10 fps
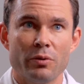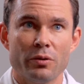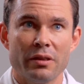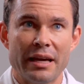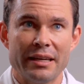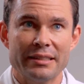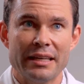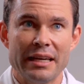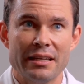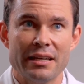both
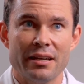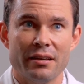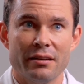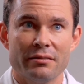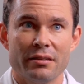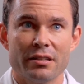lidocaine and a,